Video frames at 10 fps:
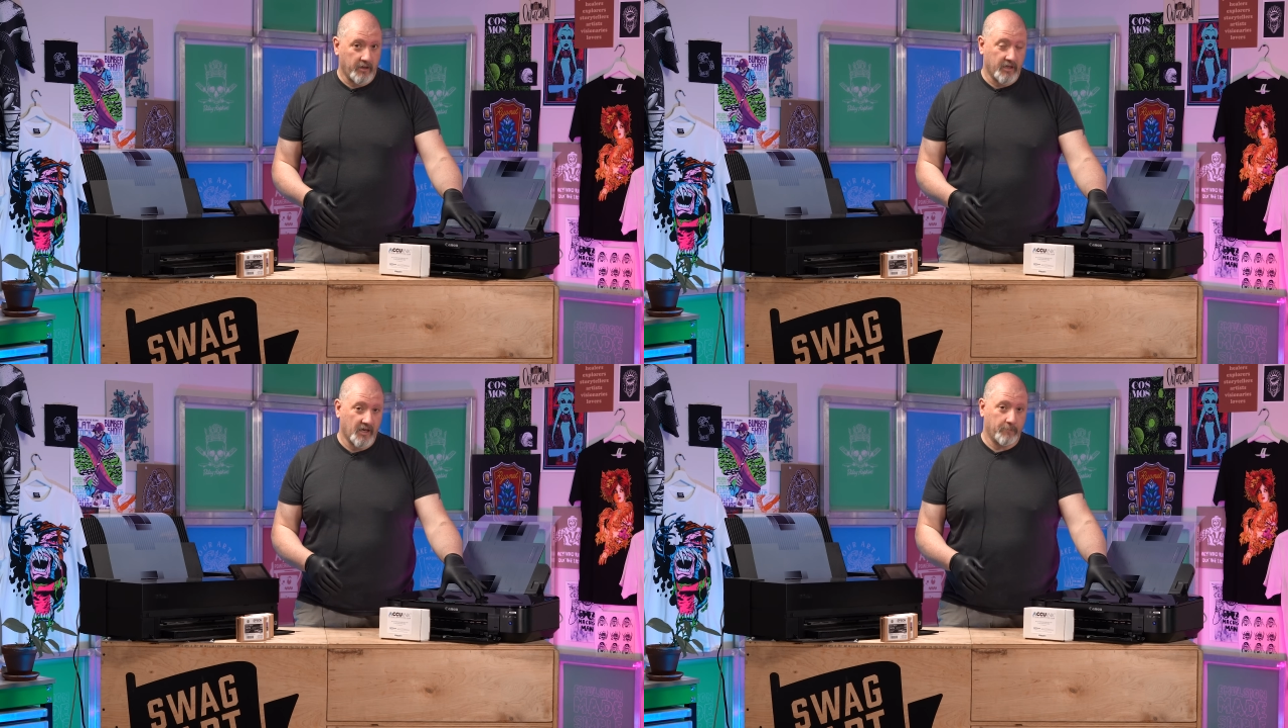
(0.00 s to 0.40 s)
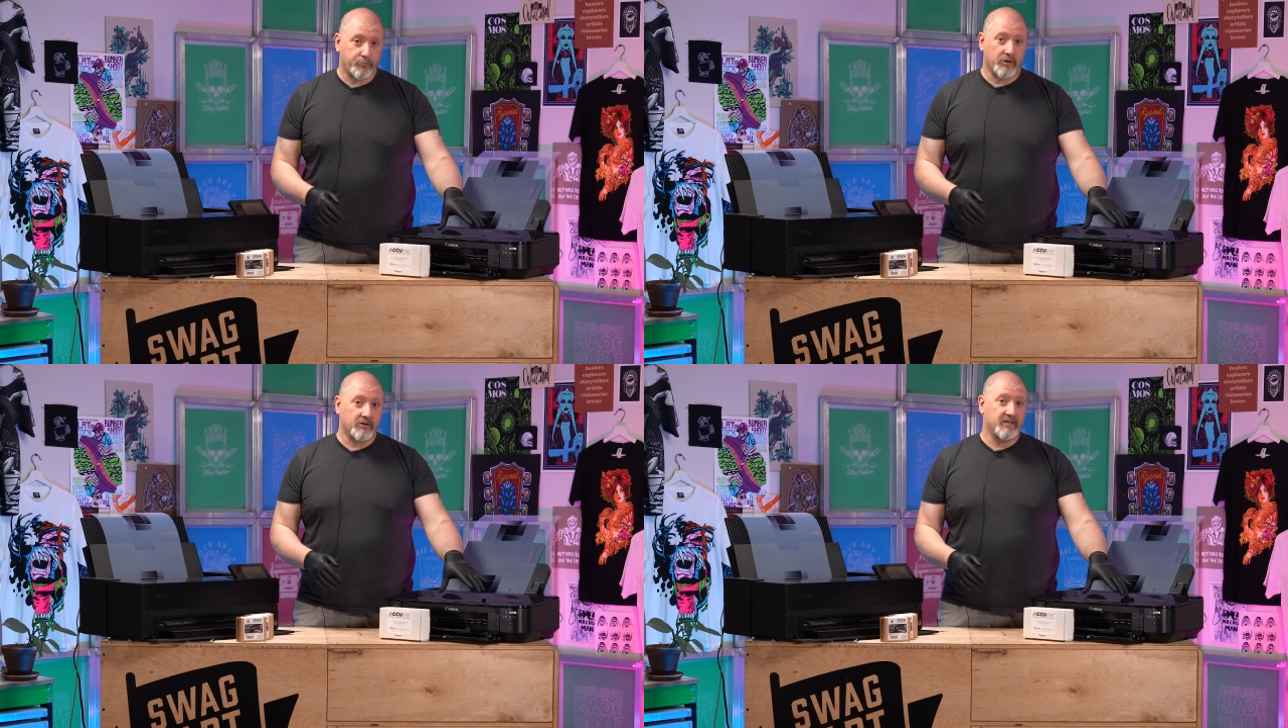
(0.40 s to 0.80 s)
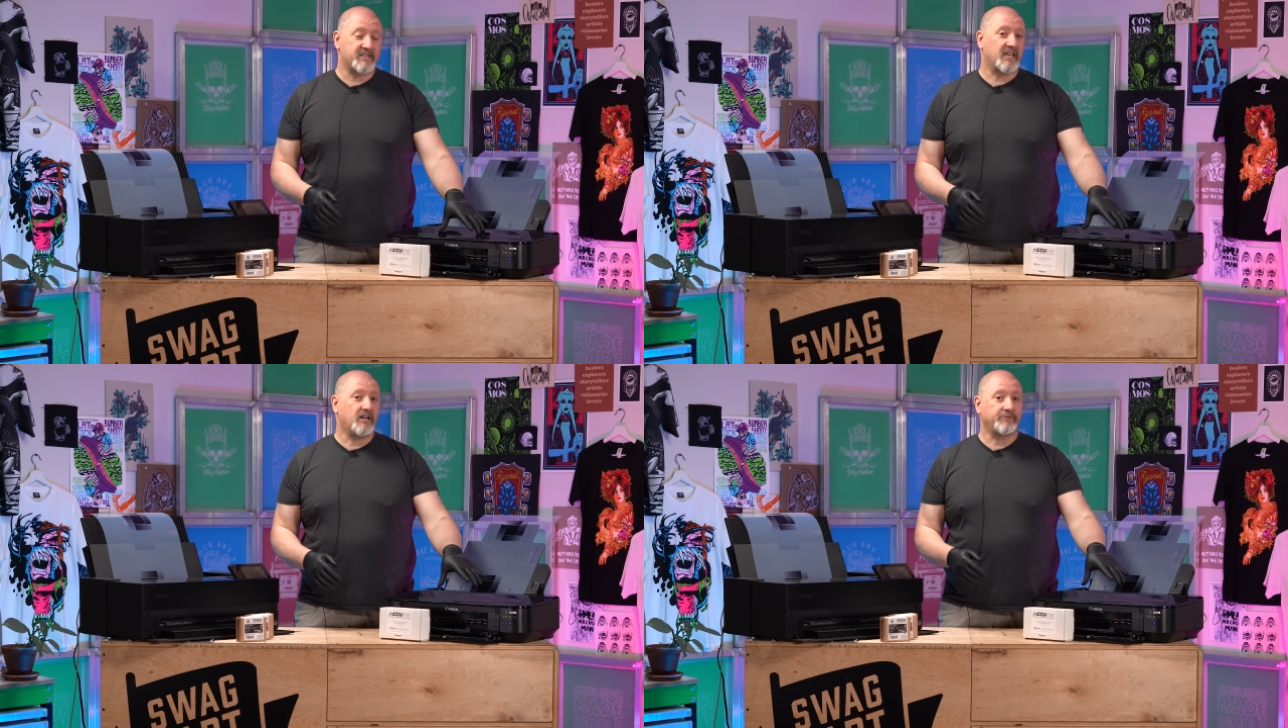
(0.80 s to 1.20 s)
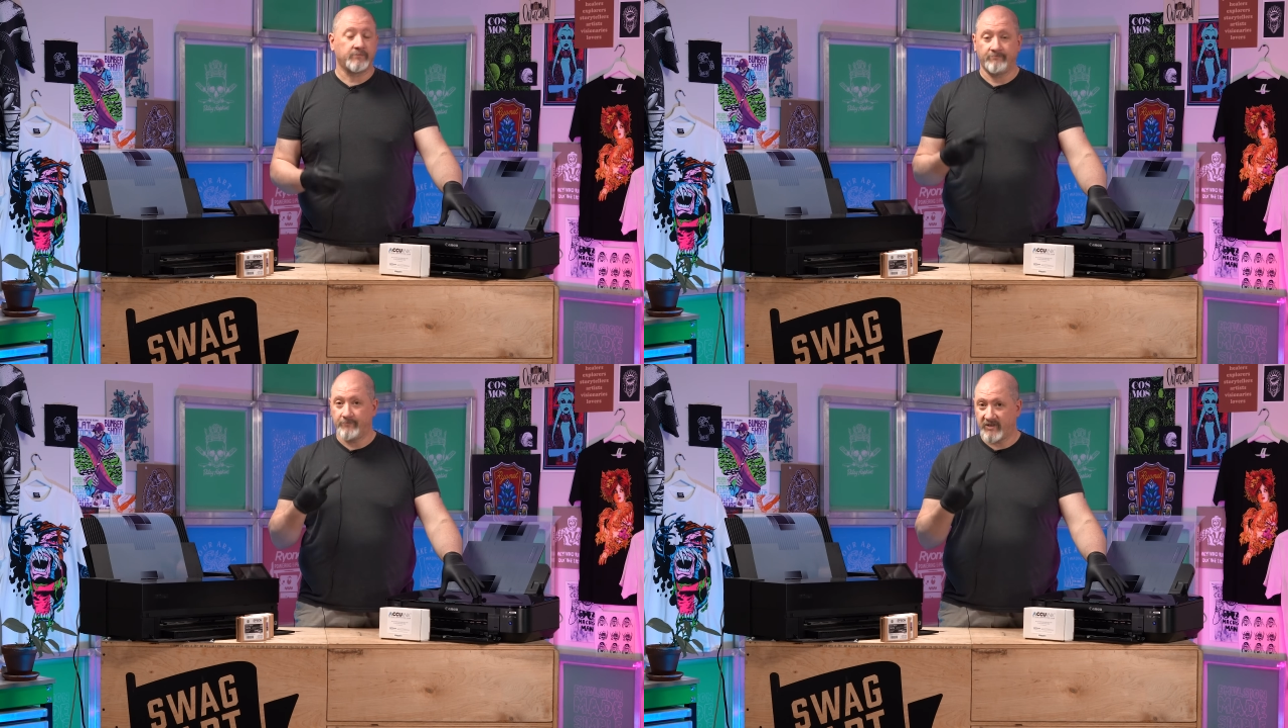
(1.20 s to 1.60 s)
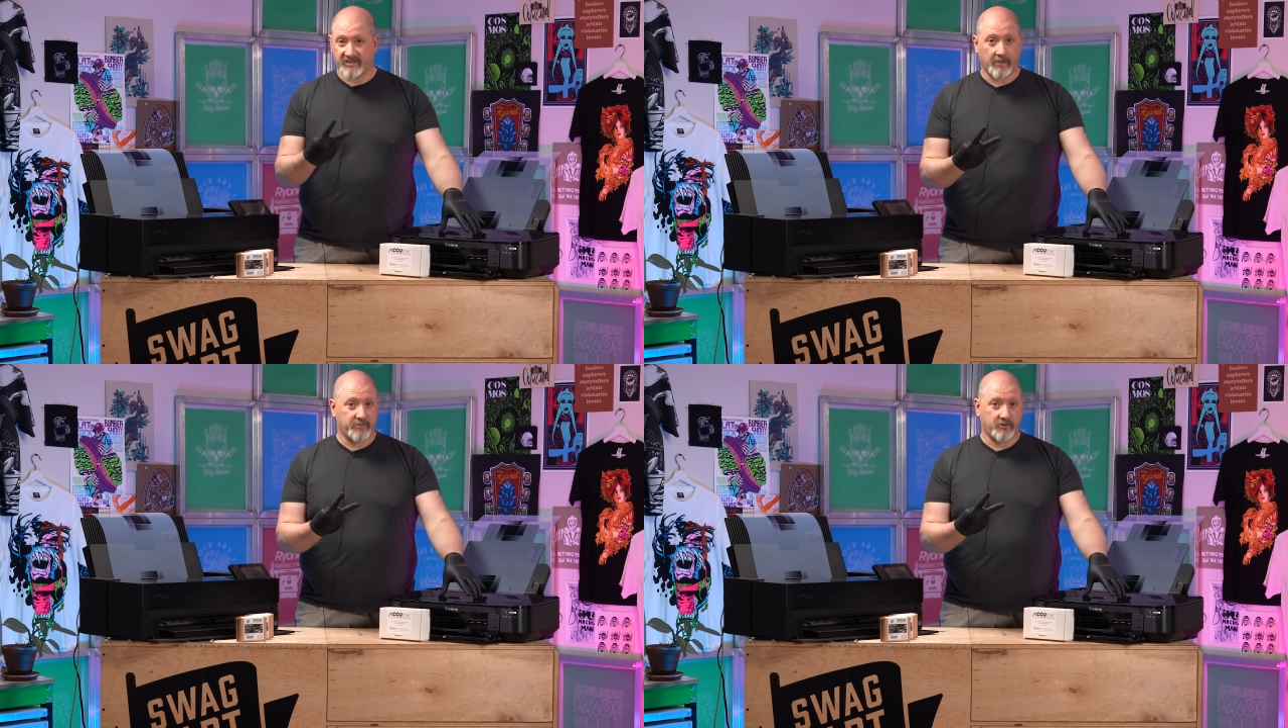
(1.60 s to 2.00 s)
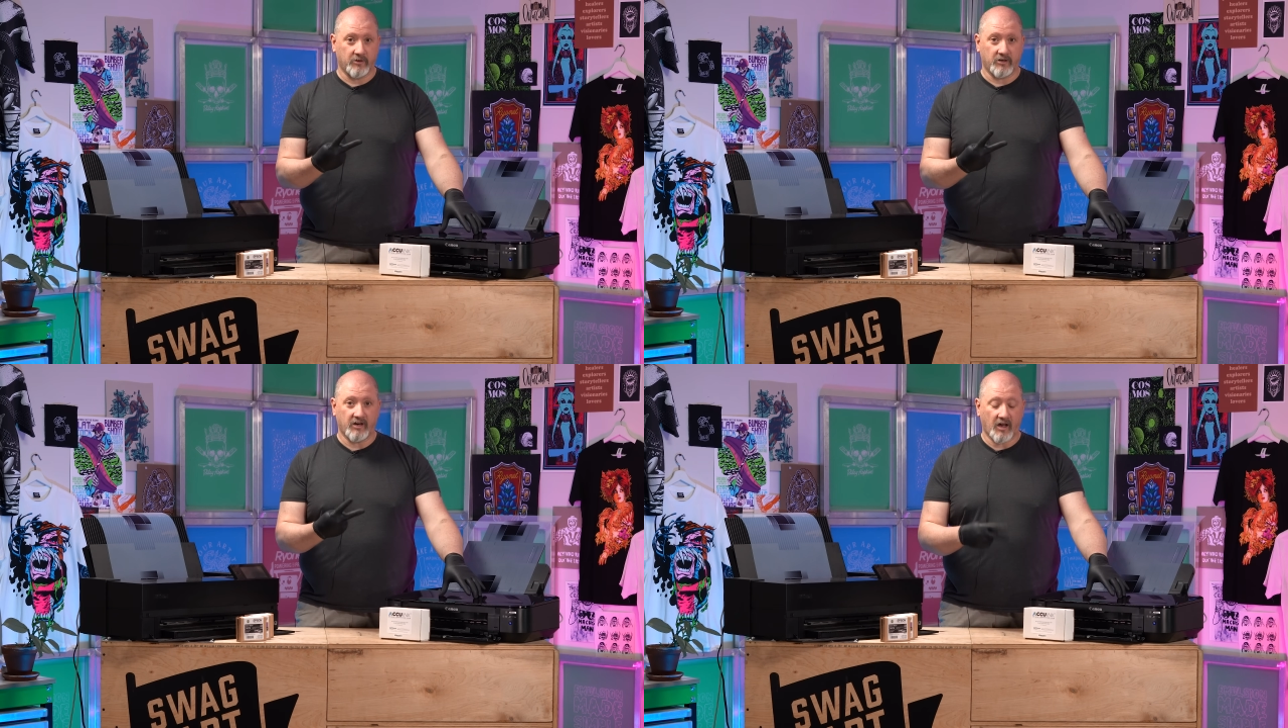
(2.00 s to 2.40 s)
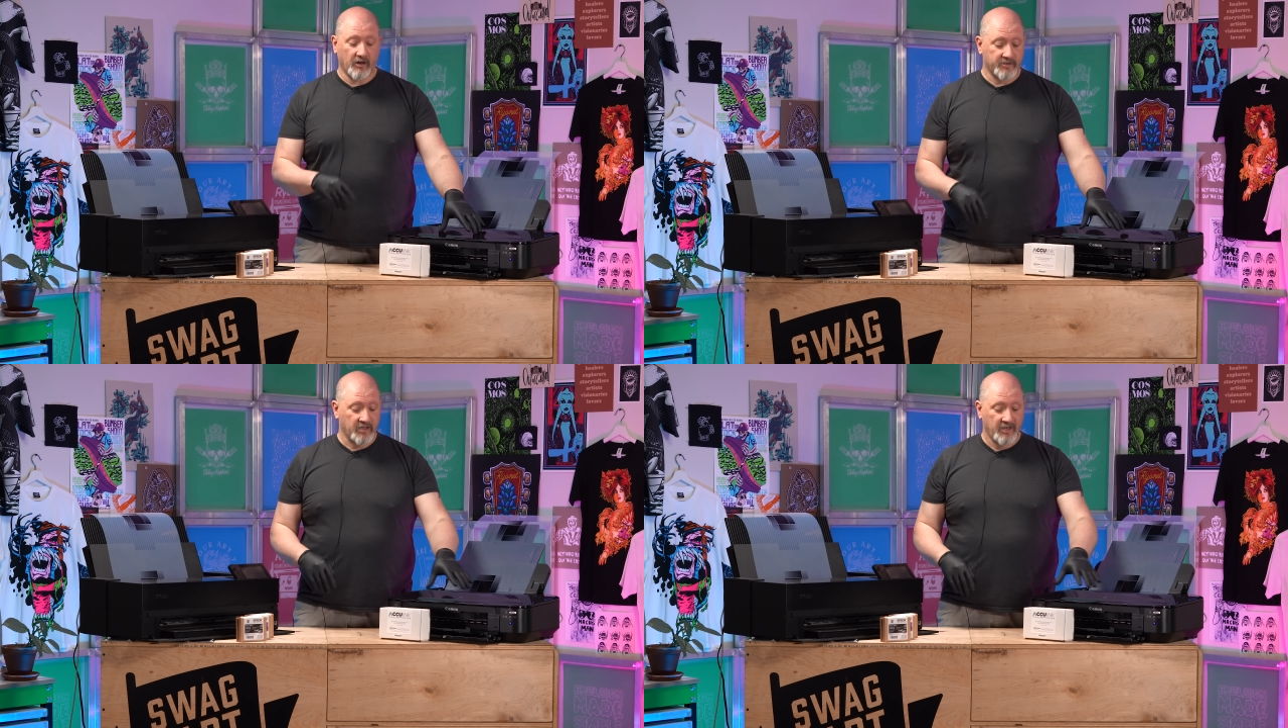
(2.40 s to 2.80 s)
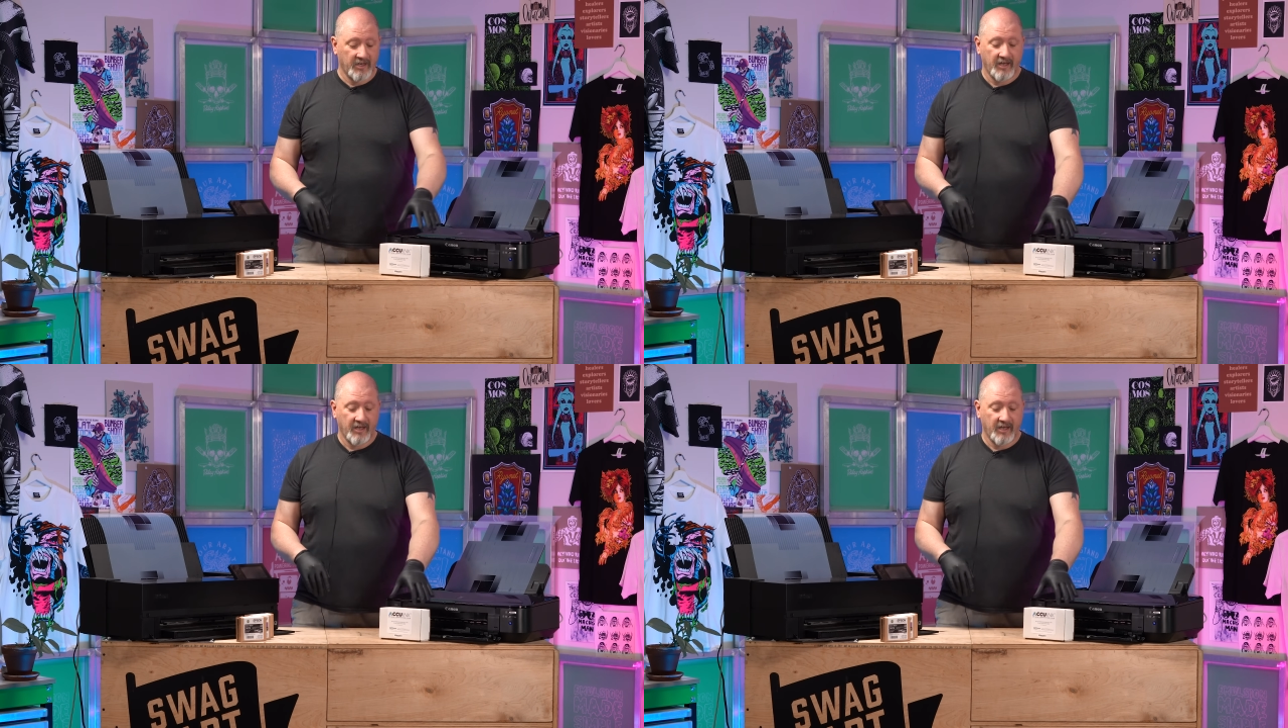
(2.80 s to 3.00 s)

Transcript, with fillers: The, the printer itself, sub $200.